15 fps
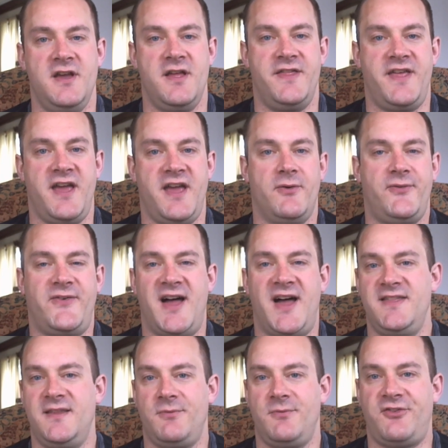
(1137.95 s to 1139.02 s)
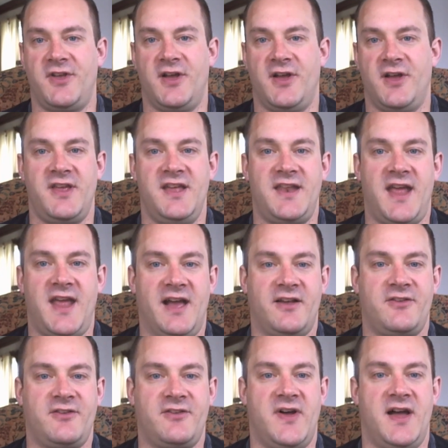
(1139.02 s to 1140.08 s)
they will find themselves in
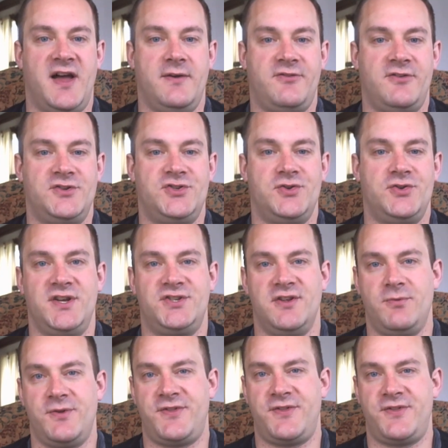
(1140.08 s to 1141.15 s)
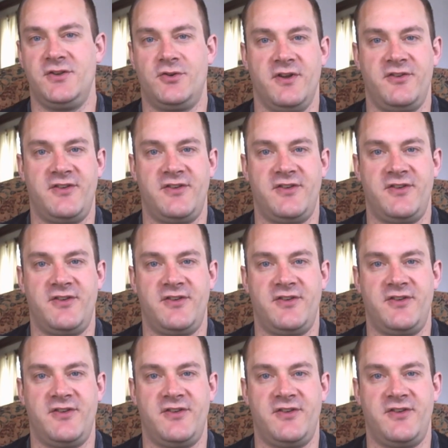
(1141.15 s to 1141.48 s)
Acts 5 situations with increasing